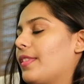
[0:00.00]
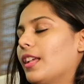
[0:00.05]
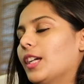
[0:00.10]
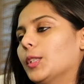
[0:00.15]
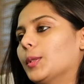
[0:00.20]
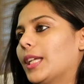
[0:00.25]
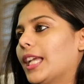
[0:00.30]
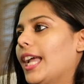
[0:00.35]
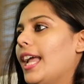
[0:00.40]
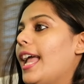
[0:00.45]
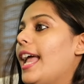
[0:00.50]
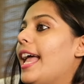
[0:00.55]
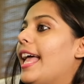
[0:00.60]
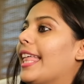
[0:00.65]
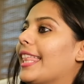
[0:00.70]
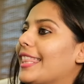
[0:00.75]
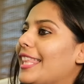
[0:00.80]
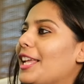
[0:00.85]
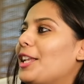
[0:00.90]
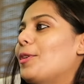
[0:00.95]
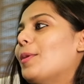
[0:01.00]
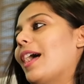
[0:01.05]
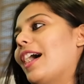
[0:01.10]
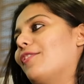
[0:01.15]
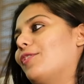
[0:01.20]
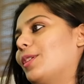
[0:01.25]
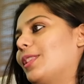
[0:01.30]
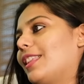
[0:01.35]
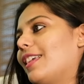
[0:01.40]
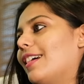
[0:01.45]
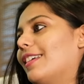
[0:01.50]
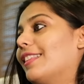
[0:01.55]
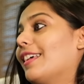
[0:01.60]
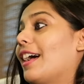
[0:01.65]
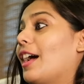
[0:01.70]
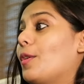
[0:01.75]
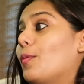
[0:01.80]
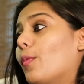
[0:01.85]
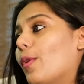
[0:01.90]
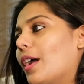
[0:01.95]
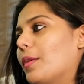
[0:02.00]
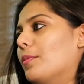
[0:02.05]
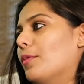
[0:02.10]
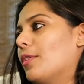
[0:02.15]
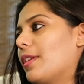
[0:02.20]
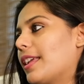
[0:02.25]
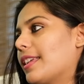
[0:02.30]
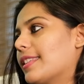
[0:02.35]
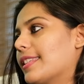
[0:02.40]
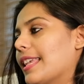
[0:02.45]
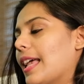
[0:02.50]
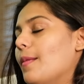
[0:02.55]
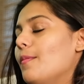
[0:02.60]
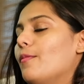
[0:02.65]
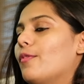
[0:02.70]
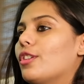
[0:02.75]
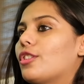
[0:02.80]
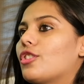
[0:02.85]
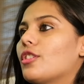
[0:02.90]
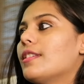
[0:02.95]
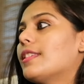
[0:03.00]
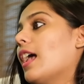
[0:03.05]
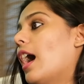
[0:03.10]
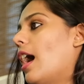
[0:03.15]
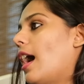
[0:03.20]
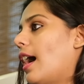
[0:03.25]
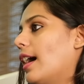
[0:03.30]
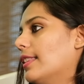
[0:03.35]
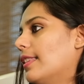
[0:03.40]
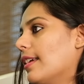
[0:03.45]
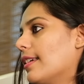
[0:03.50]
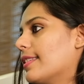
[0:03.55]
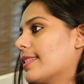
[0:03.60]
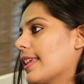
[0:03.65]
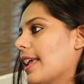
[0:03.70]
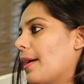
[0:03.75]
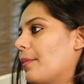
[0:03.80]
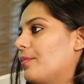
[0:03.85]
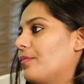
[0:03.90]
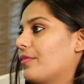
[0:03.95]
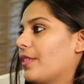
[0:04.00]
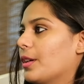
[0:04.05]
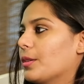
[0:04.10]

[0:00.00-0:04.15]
Okay, then you have on the other hand one more exam, which is HAD exam.